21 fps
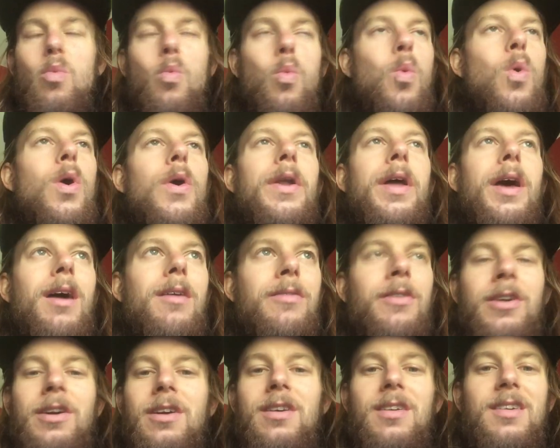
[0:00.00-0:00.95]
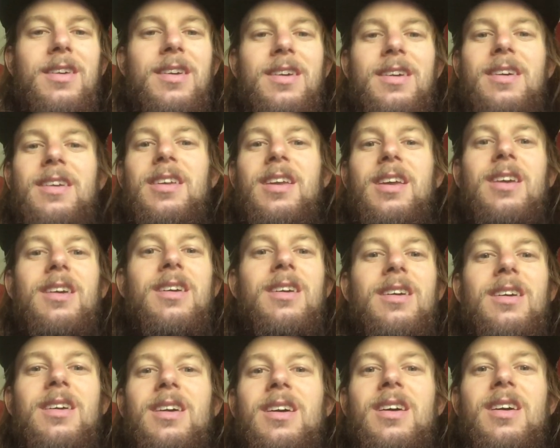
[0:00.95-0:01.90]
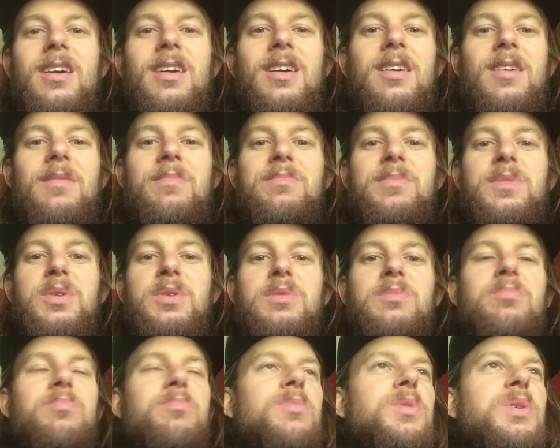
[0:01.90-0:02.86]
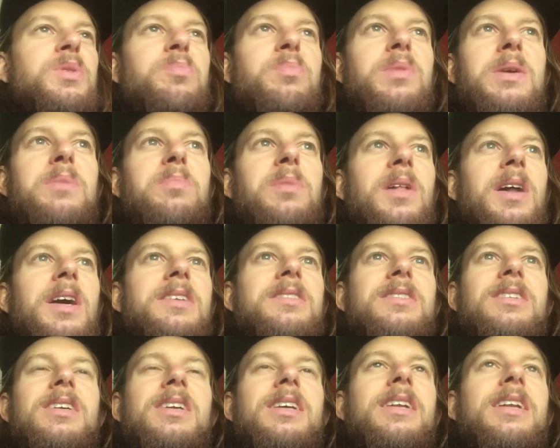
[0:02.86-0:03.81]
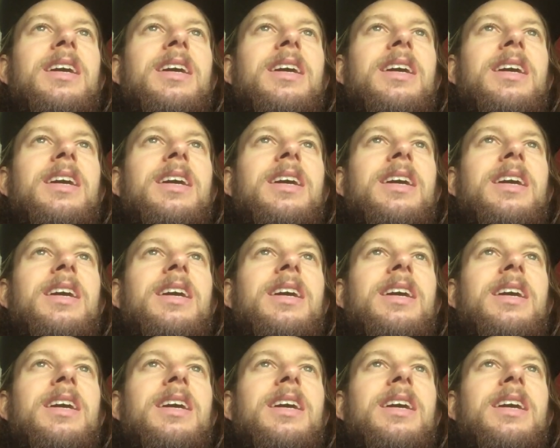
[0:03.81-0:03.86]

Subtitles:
whatever. Yeah, there's people I see,